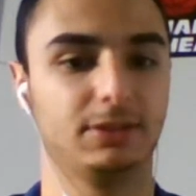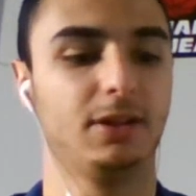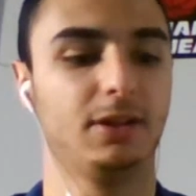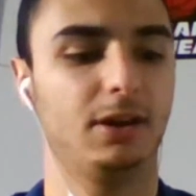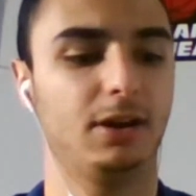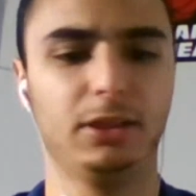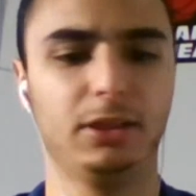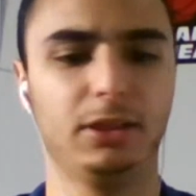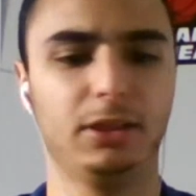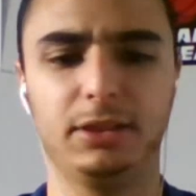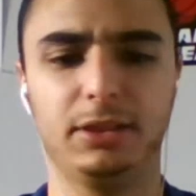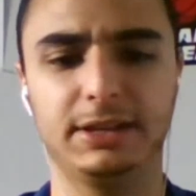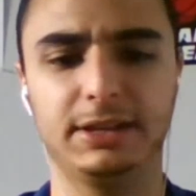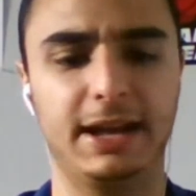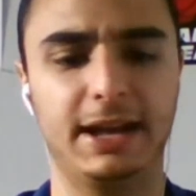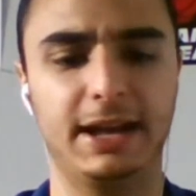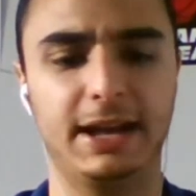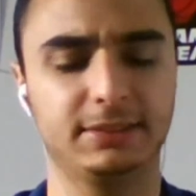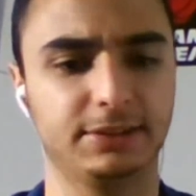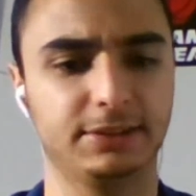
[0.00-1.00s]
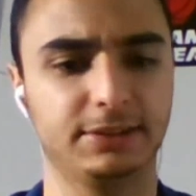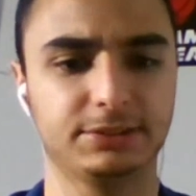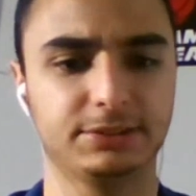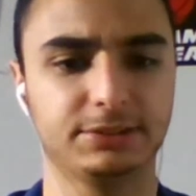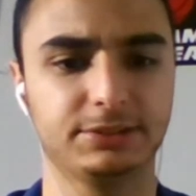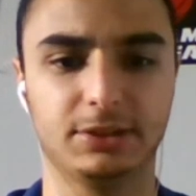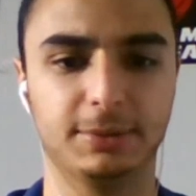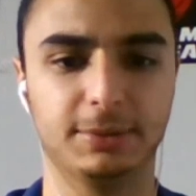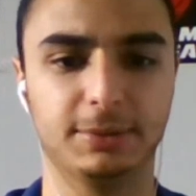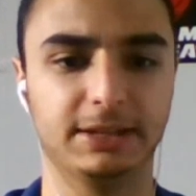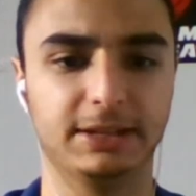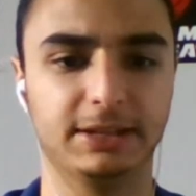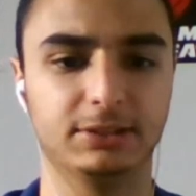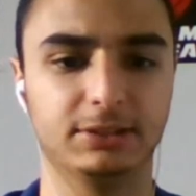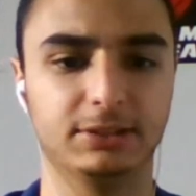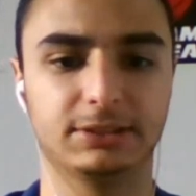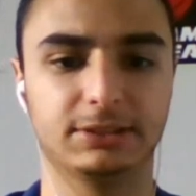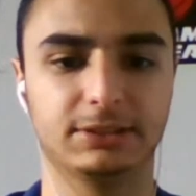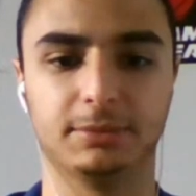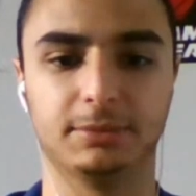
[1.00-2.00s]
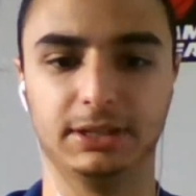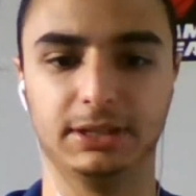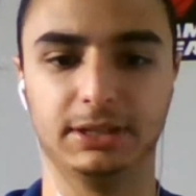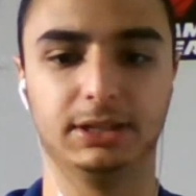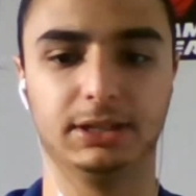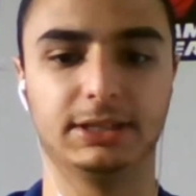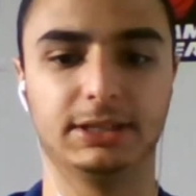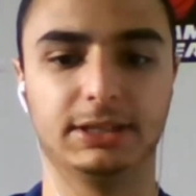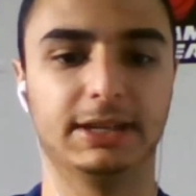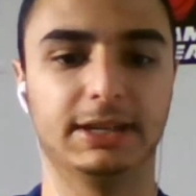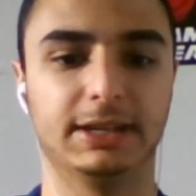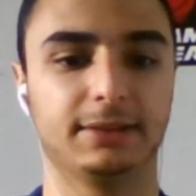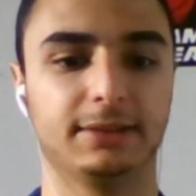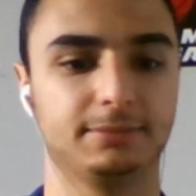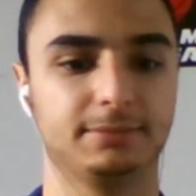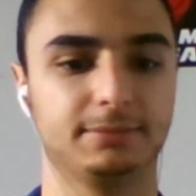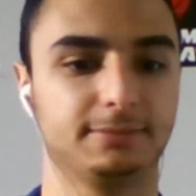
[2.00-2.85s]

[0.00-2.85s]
Other than that, there's nobody else I'm really looking at.